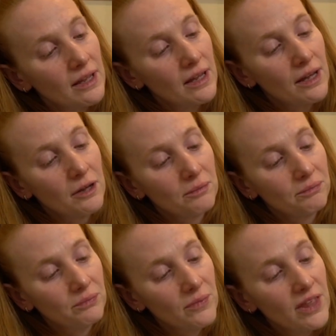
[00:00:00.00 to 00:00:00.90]
um,
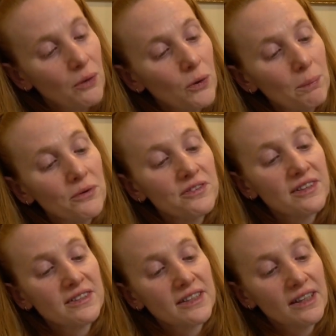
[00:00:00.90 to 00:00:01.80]
they
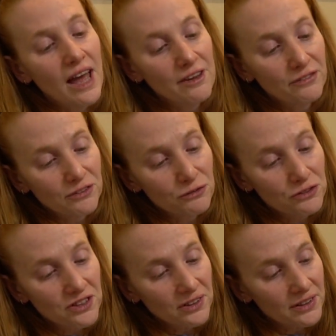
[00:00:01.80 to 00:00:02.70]
represented life and
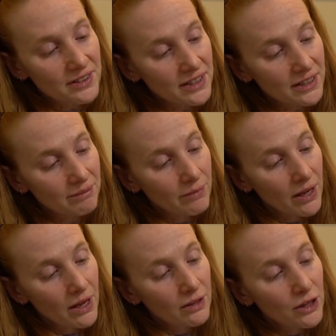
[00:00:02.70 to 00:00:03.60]
fertility.
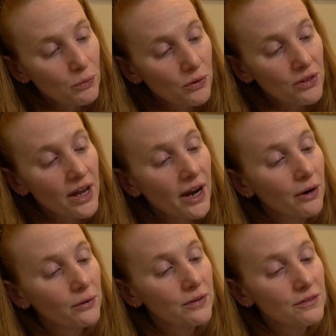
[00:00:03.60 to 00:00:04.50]
They were the
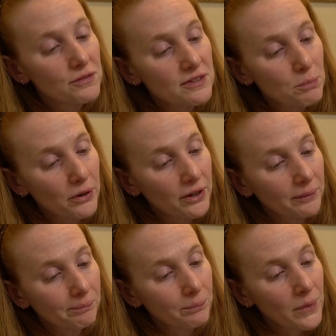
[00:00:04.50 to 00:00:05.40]
heralds of
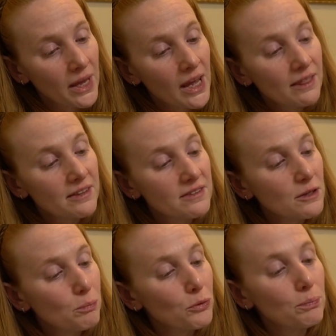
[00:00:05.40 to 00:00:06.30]
spring. The
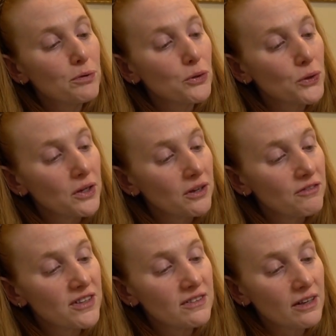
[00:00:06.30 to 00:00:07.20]
simple beauty of
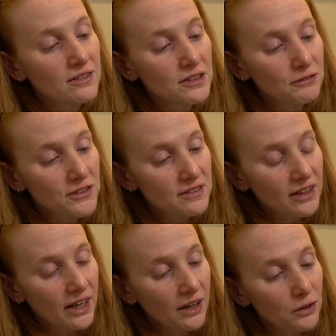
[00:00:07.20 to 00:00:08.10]
these
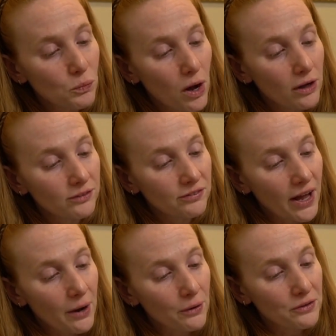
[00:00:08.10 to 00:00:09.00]
unsophisticated
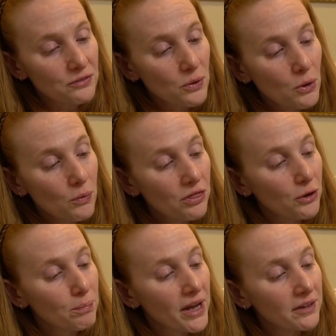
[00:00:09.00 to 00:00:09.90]
wildflowers, with
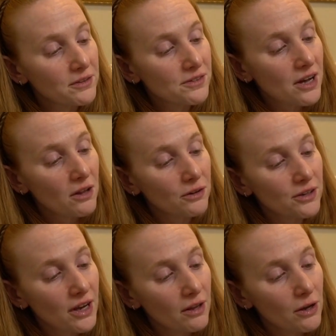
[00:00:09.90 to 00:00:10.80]
their petals colored
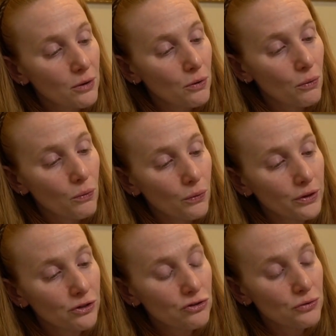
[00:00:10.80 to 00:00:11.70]
yellow or
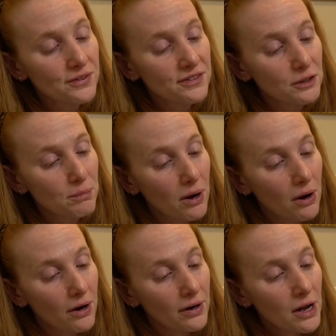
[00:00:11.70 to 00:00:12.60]
orange or
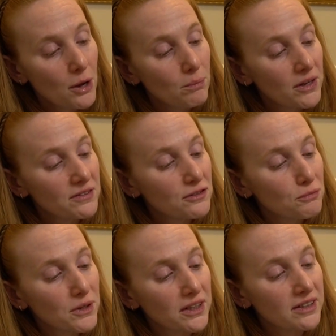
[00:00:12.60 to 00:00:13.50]
cinnabar, must have
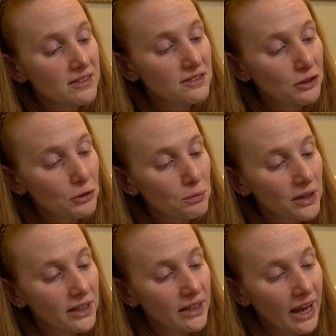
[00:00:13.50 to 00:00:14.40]
been
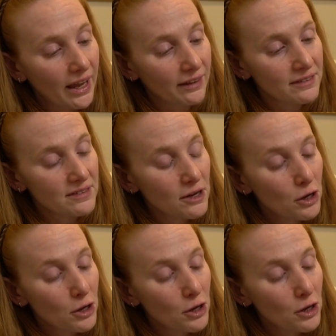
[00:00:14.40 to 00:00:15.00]
considerably enhanced